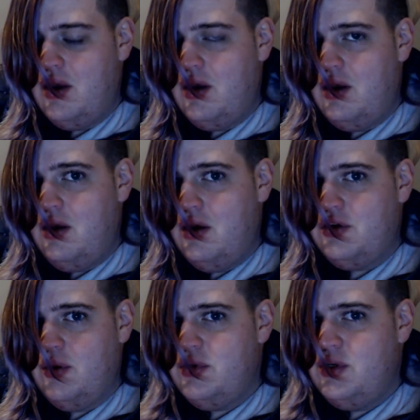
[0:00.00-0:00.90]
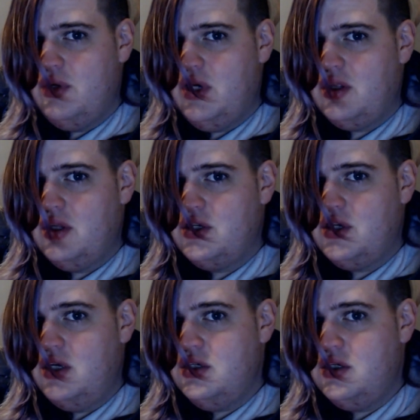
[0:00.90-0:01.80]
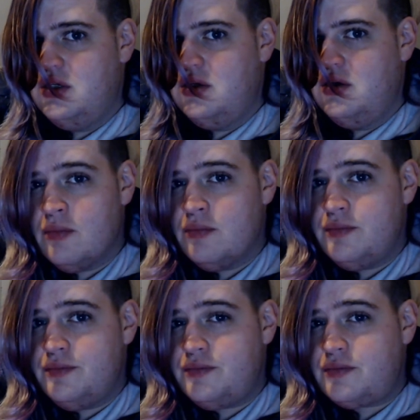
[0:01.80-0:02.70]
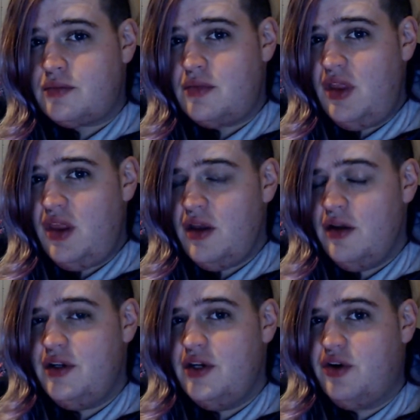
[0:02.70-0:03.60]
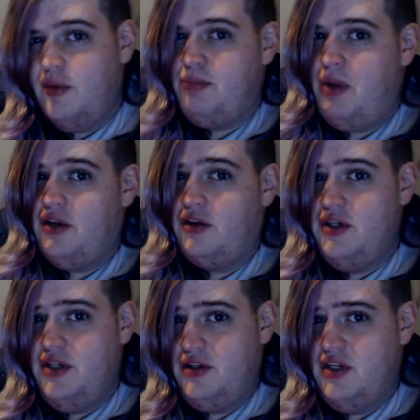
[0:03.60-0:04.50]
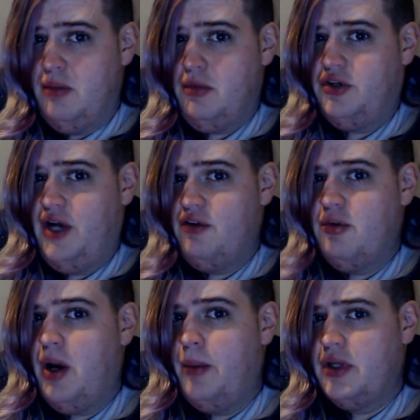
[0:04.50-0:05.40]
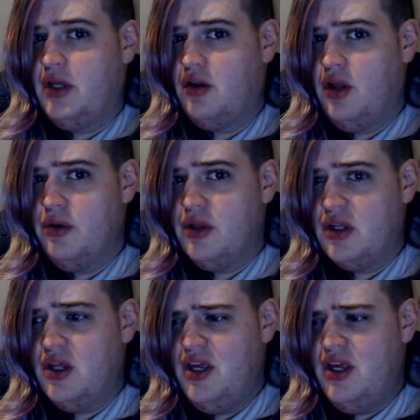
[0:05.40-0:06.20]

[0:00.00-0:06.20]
And Trump's doing nothing to change it. See, Trump's basically just a Democrat in Republican clothing.